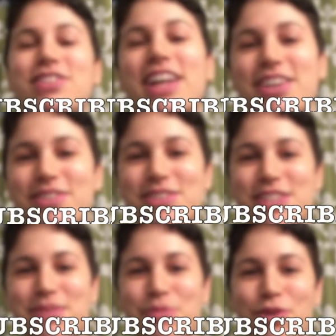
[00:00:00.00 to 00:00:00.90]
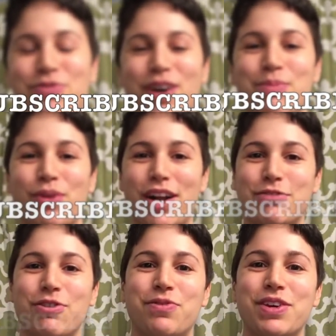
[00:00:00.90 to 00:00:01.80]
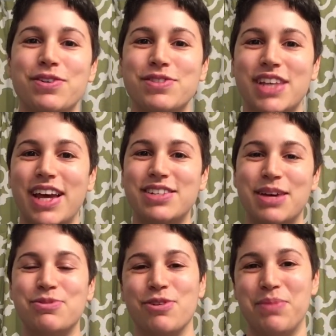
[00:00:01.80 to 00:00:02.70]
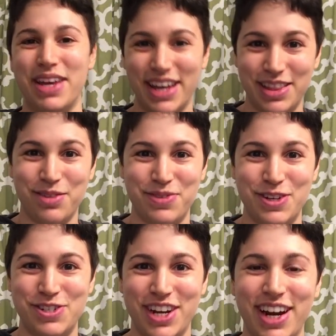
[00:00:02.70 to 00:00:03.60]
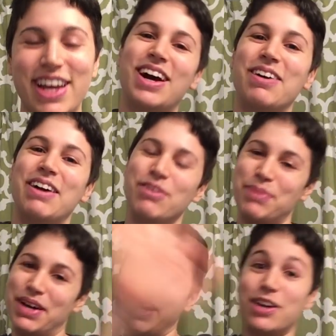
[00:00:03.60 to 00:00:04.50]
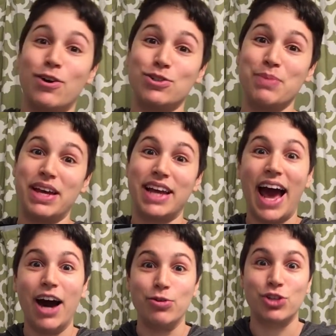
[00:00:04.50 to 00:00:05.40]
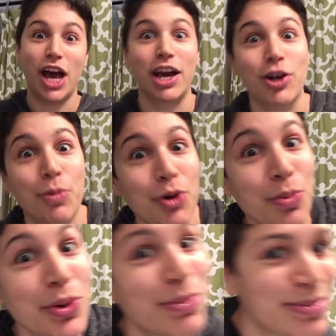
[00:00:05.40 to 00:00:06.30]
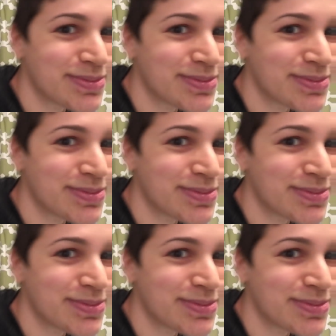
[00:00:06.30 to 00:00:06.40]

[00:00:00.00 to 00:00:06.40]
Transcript: so that you can see more fun product reviews and tips from me in the future. All right, everybody, Coach Amanda out. I gotta go poop.